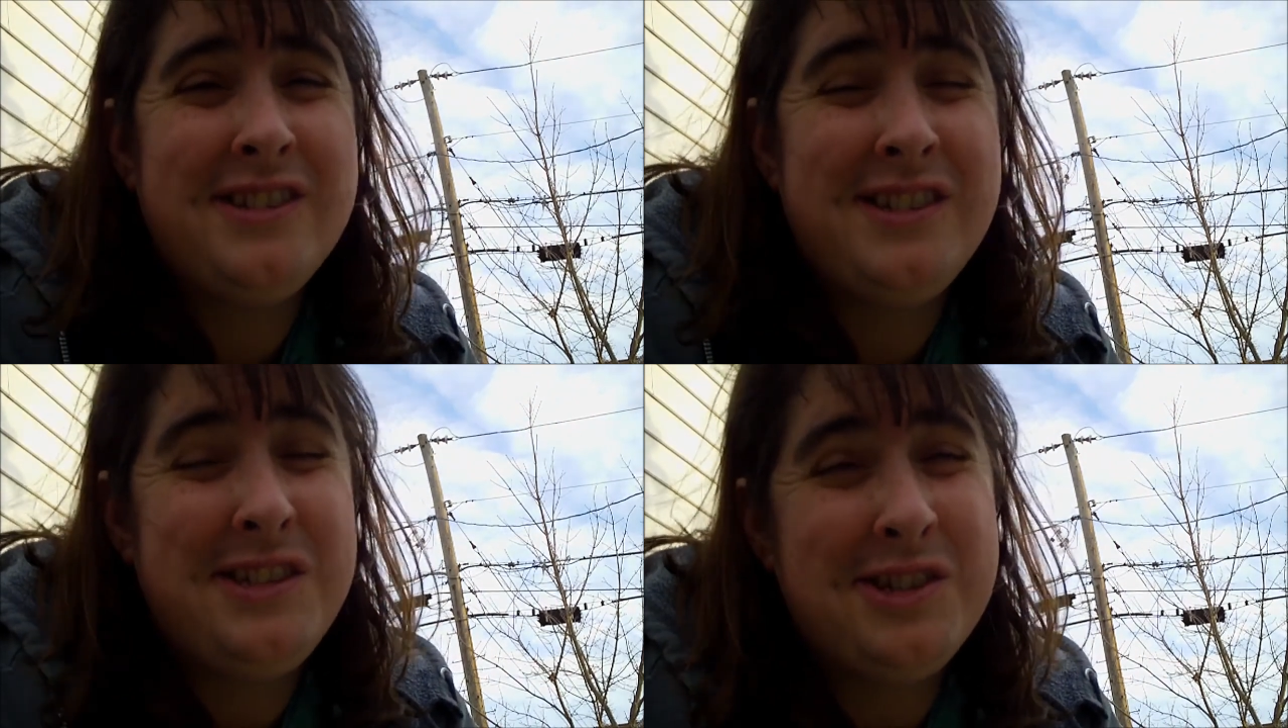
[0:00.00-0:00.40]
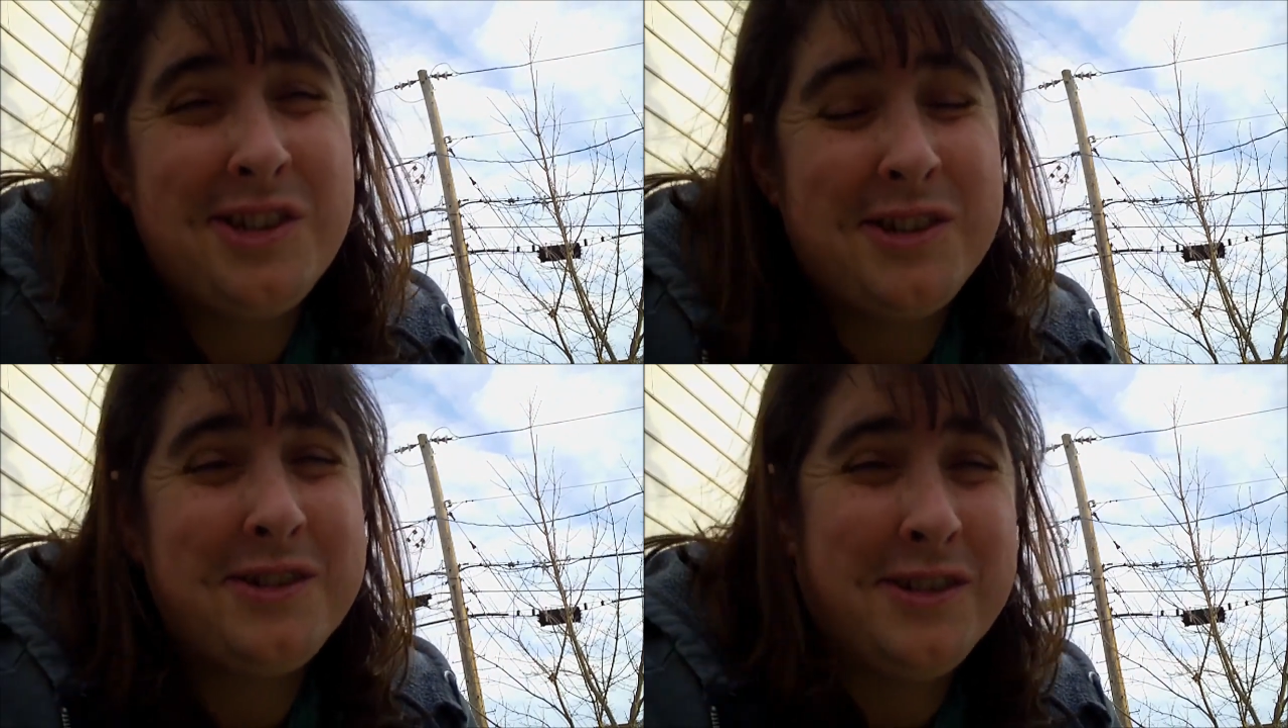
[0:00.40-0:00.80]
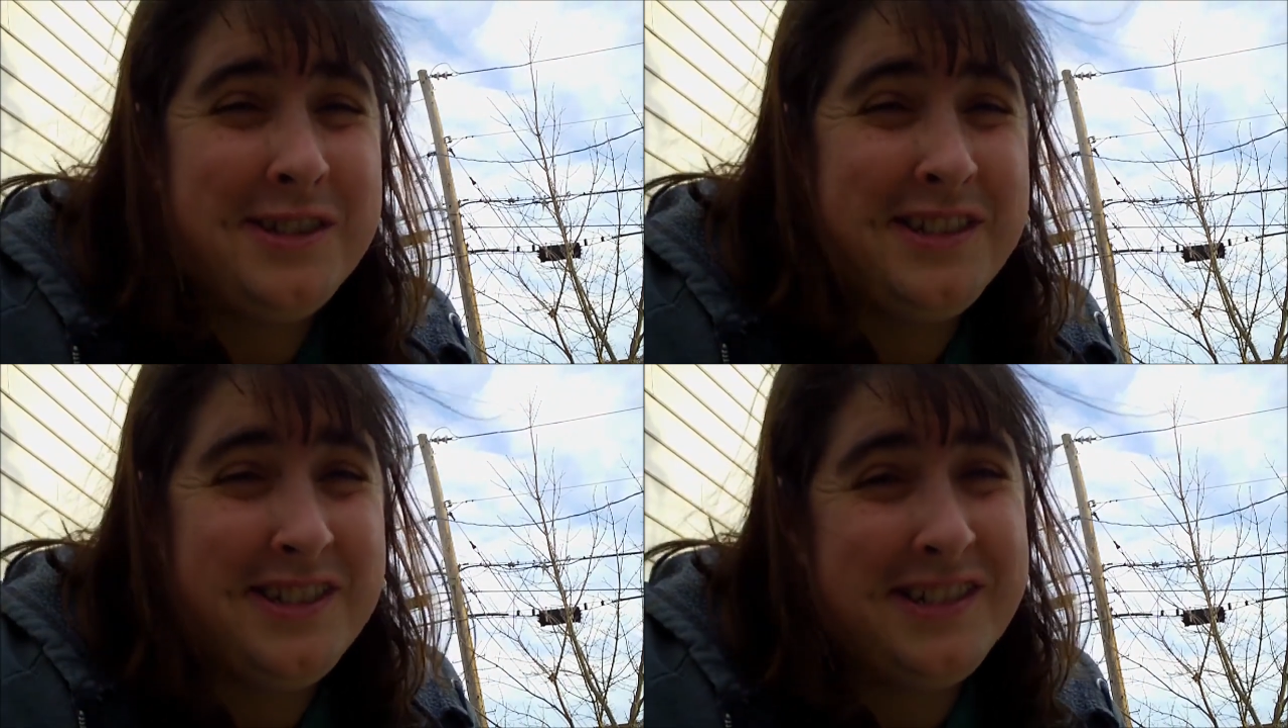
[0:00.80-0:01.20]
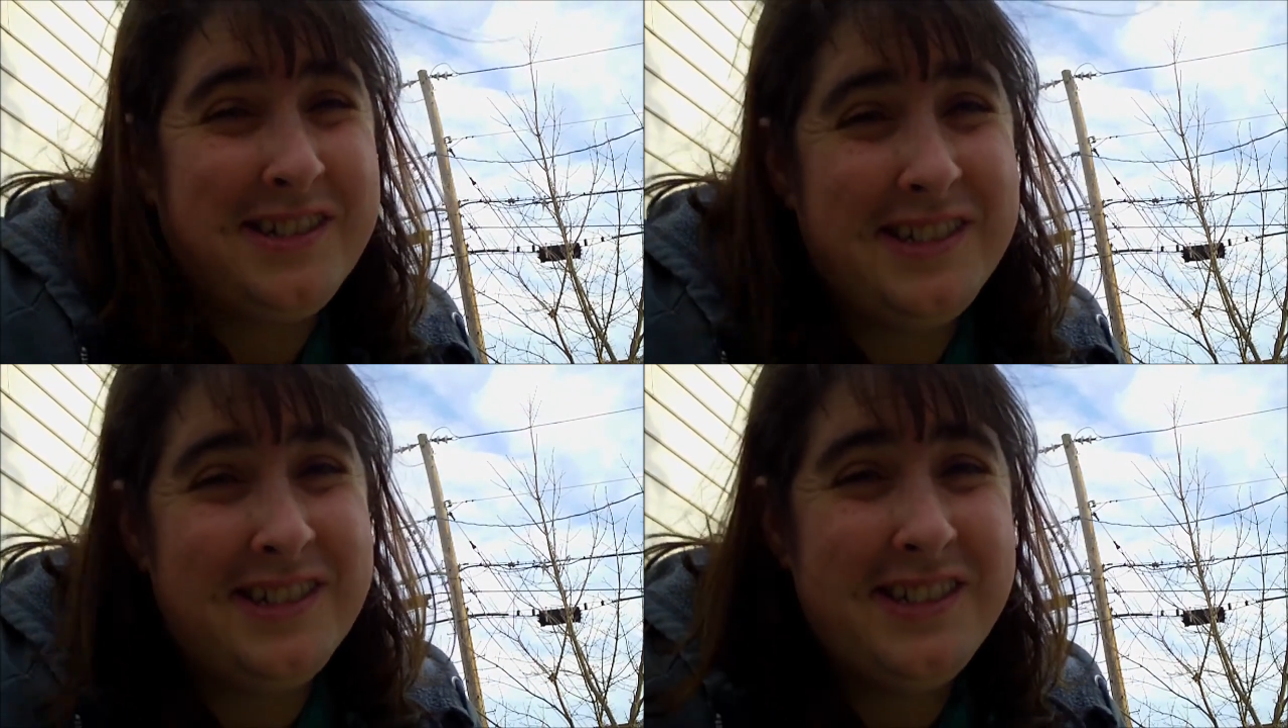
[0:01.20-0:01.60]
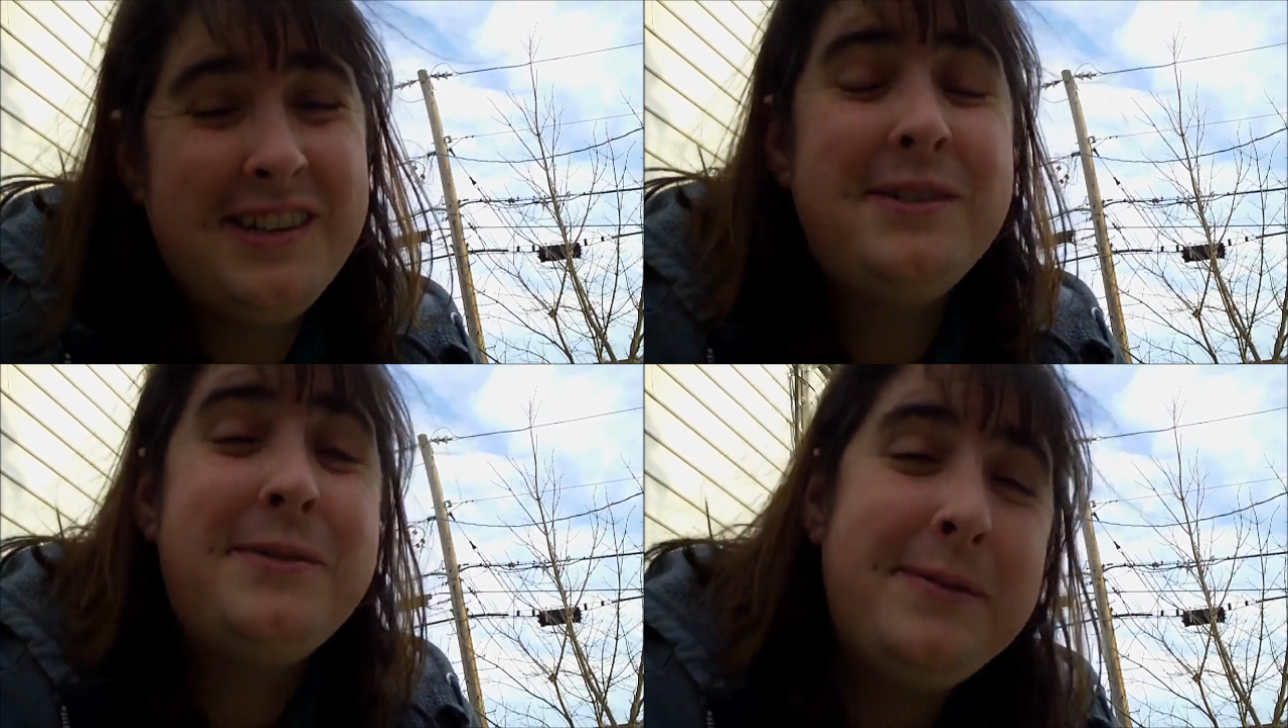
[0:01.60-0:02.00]
seed starter trays and all that.
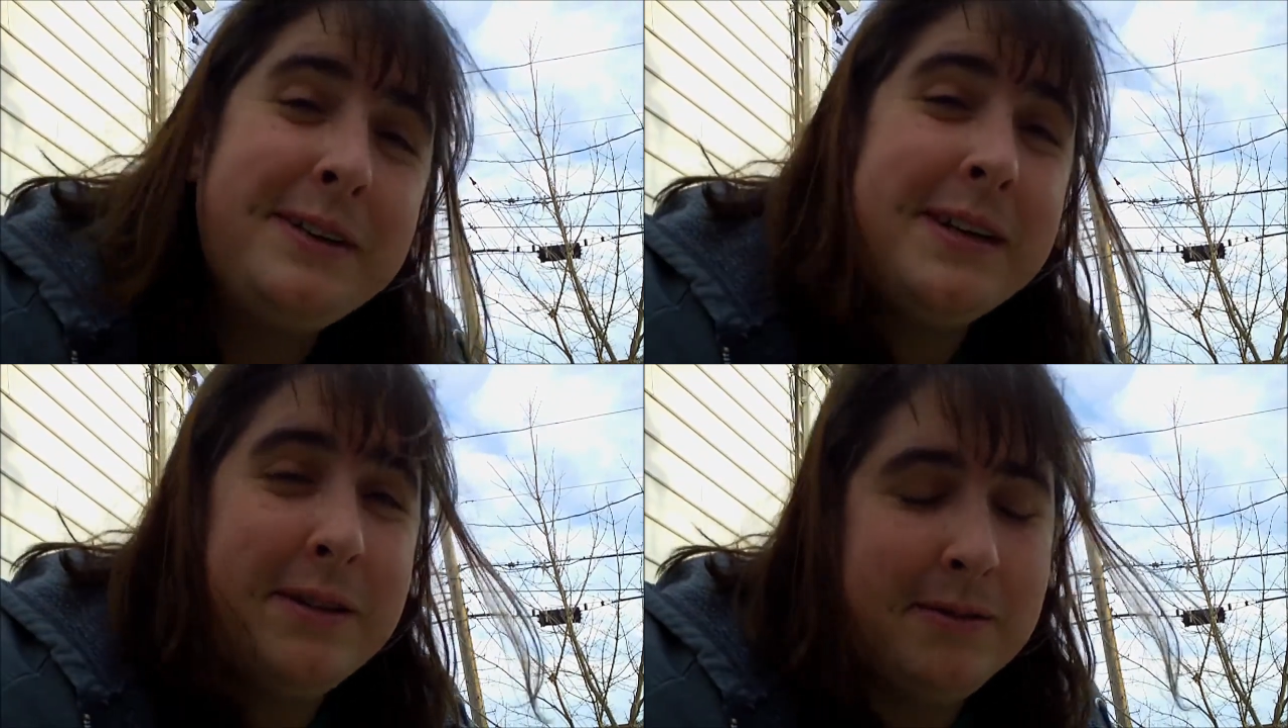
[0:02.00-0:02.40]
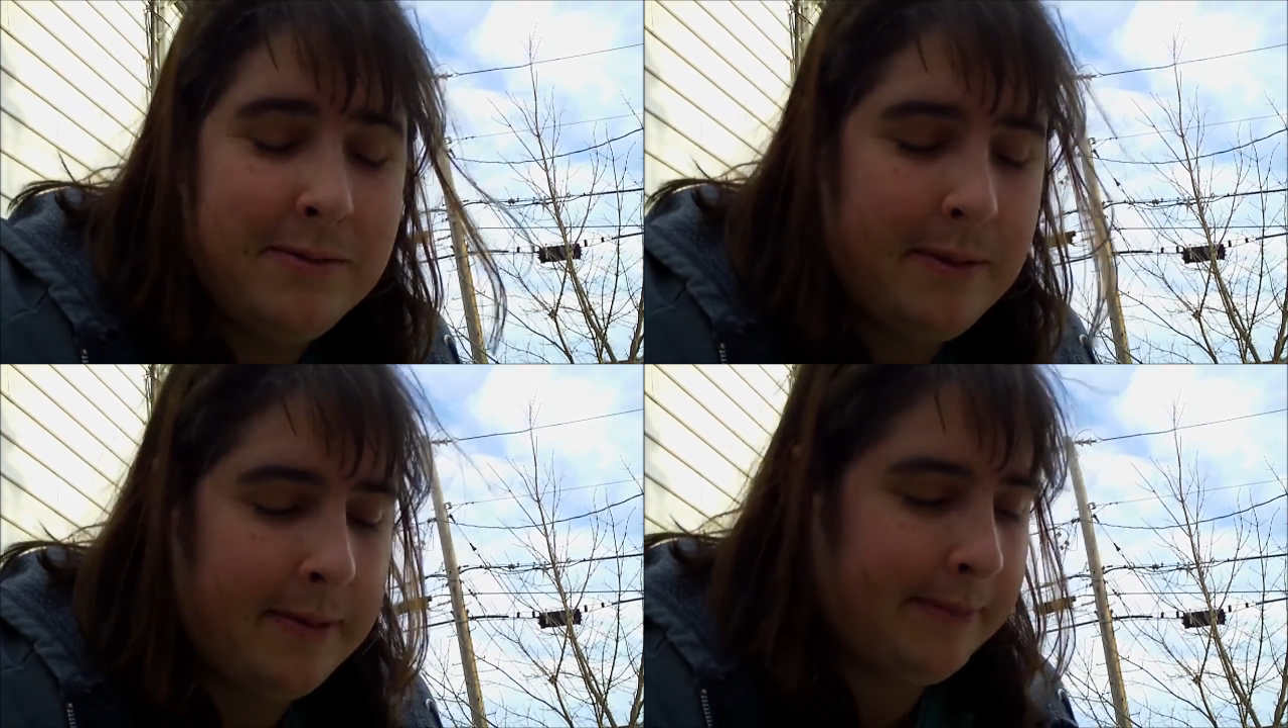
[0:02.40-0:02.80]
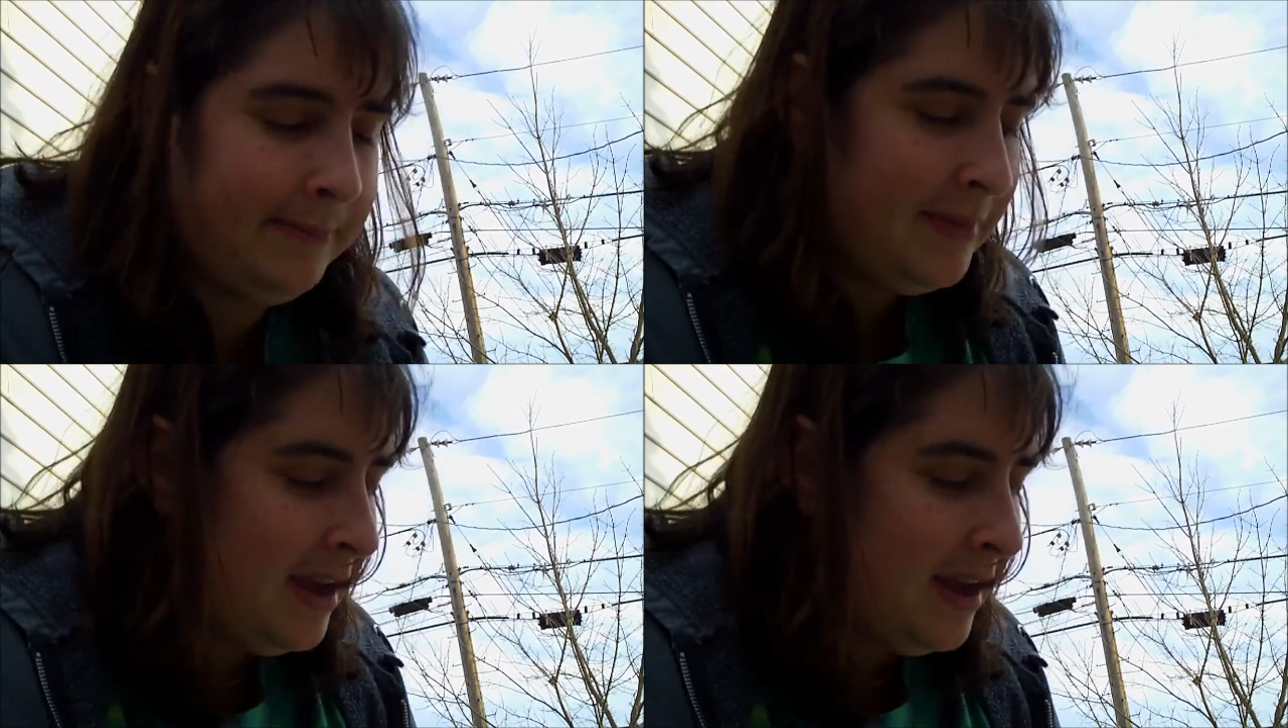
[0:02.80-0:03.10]
So we're going to go with Walmart.